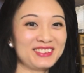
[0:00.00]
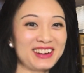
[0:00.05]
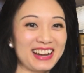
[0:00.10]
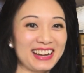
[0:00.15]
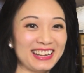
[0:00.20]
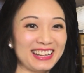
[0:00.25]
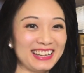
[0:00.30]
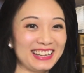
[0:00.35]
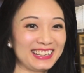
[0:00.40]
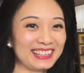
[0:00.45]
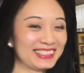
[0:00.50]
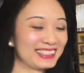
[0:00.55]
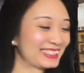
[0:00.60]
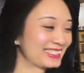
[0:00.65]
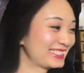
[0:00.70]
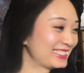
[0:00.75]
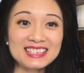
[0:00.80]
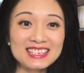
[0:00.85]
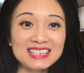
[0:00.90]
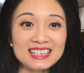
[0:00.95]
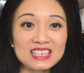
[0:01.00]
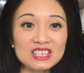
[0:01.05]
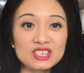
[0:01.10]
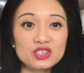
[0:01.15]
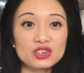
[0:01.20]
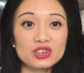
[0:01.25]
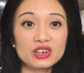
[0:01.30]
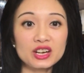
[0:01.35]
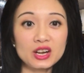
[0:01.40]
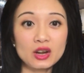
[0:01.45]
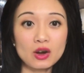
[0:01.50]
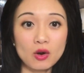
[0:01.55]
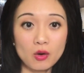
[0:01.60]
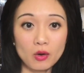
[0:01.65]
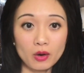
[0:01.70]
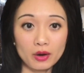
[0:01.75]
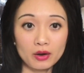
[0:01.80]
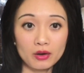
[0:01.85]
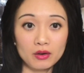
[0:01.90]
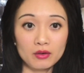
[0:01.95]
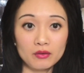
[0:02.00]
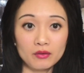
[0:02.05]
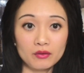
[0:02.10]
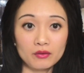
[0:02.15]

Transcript: ready? Tea tree oil.